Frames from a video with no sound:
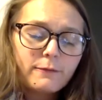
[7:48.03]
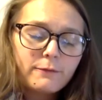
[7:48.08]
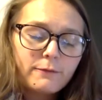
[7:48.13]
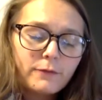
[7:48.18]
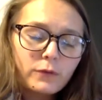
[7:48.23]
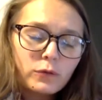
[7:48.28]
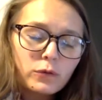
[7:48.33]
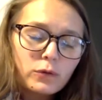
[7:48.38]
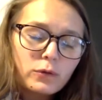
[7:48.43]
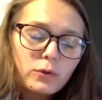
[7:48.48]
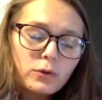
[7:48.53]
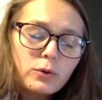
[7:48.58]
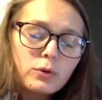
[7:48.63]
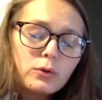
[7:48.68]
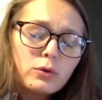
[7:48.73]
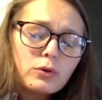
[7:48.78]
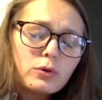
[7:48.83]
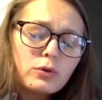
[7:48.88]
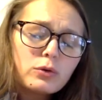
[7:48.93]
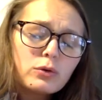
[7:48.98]

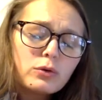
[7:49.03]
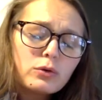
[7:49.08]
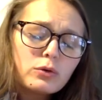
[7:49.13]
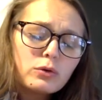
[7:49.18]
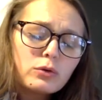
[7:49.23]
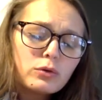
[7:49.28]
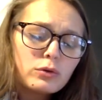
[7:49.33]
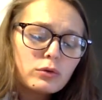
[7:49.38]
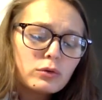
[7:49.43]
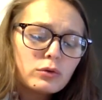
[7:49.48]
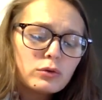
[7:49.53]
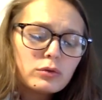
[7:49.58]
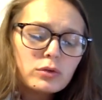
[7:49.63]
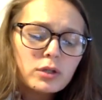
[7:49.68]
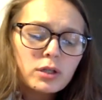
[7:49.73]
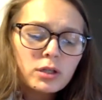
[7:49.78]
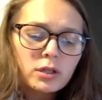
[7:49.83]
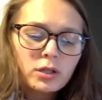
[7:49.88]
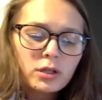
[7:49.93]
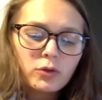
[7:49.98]
"Food,"
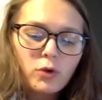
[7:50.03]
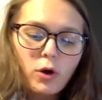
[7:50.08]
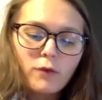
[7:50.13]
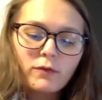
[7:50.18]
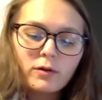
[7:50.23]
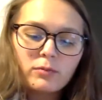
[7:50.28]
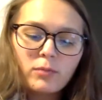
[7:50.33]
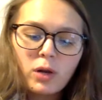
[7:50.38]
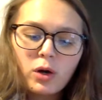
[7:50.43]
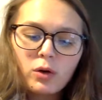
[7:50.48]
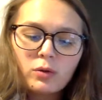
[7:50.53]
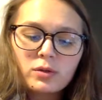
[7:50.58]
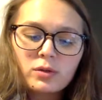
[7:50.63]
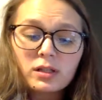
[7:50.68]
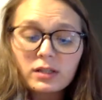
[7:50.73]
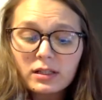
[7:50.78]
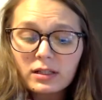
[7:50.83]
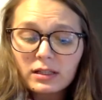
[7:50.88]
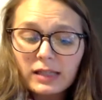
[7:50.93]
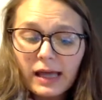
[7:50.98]
Grover moaned a
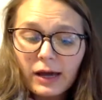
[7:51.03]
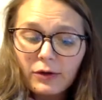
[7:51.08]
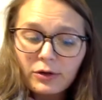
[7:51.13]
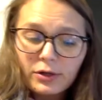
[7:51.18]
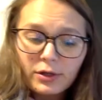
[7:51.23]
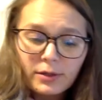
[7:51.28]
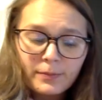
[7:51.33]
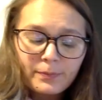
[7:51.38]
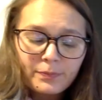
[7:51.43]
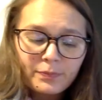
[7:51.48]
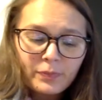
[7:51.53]
little louder.